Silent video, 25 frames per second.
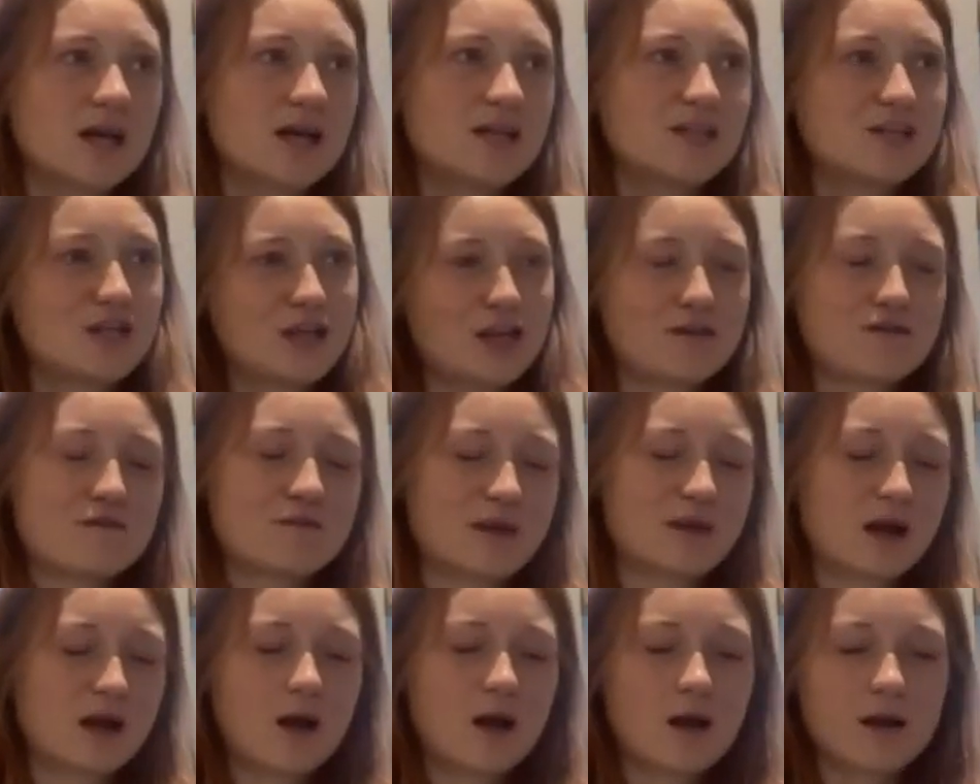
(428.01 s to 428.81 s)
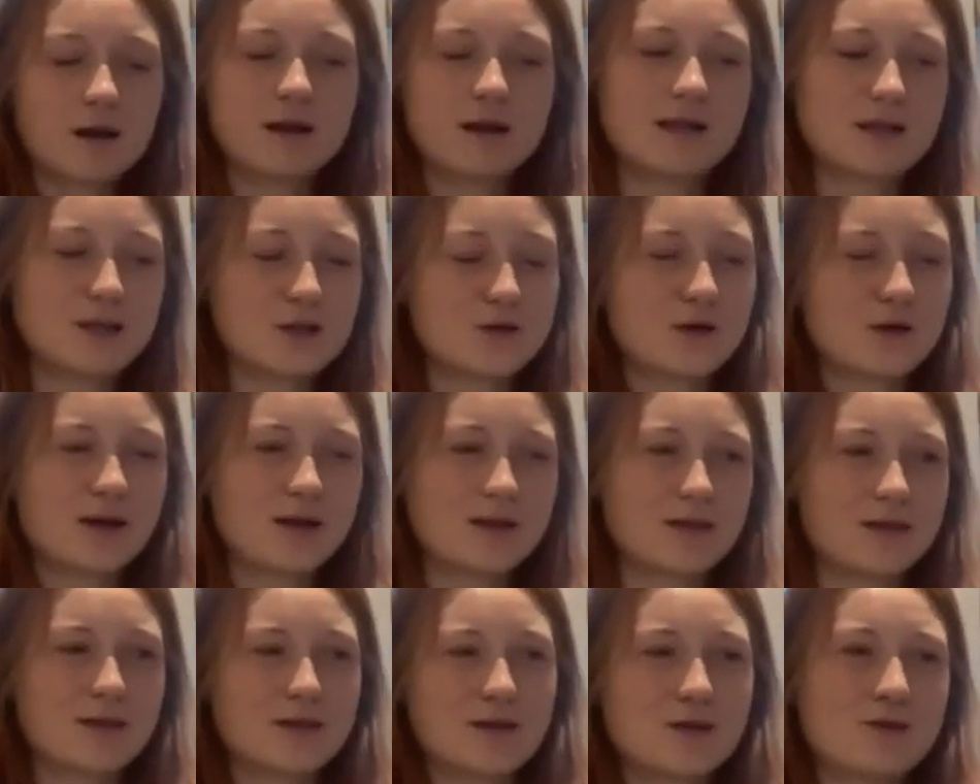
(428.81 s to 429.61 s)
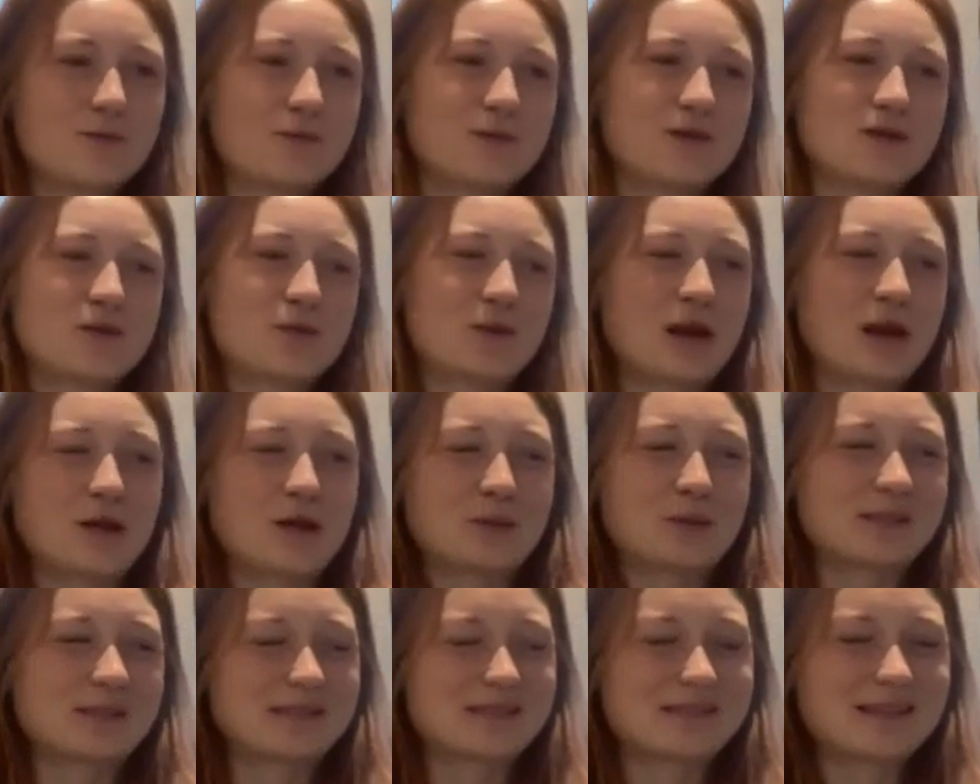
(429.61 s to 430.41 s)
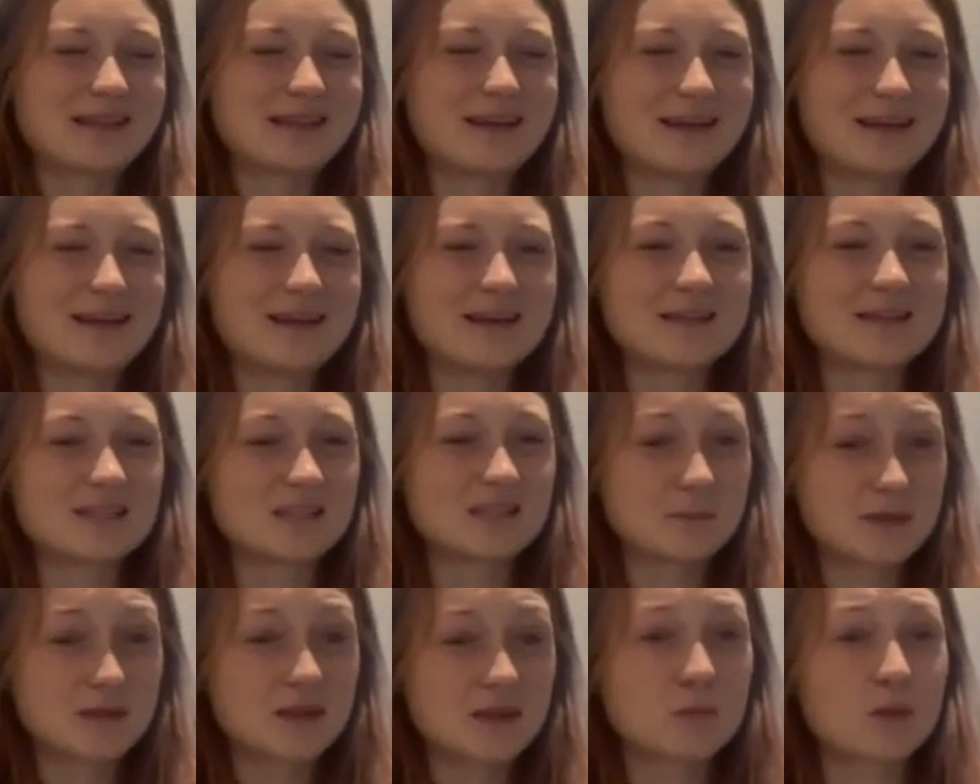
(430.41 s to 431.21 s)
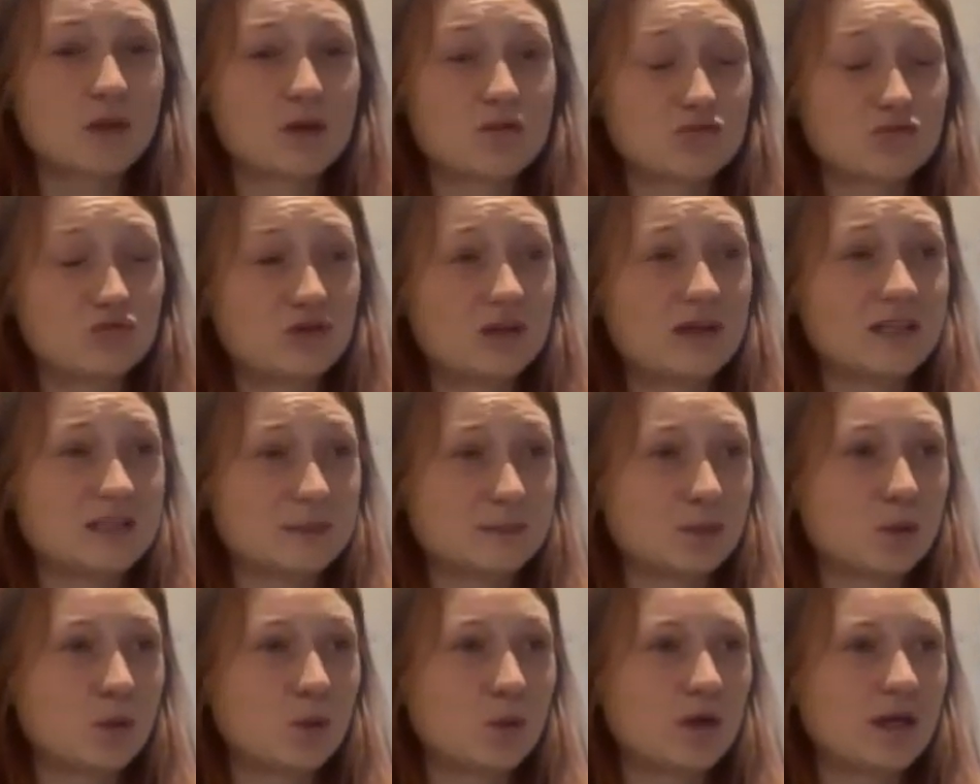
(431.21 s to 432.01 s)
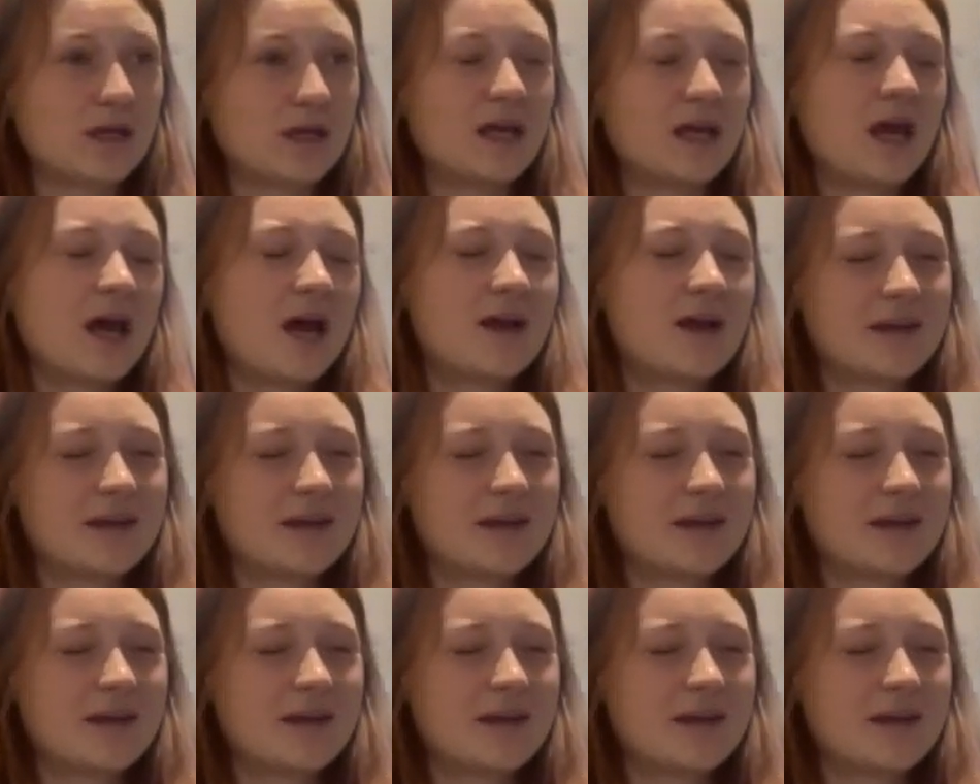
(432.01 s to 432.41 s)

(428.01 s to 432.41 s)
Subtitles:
turning it from that ugly unit that we don't want anyone to see into something that we can really deploy.